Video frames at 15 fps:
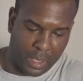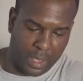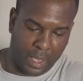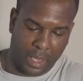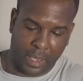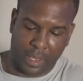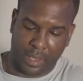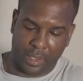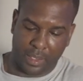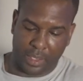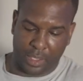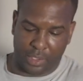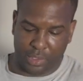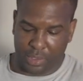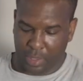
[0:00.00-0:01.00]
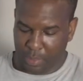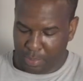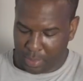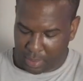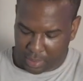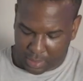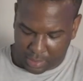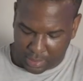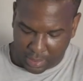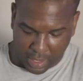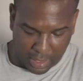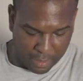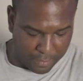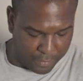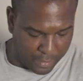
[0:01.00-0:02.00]
And it's something, let's
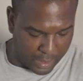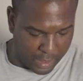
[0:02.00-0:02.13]
say, if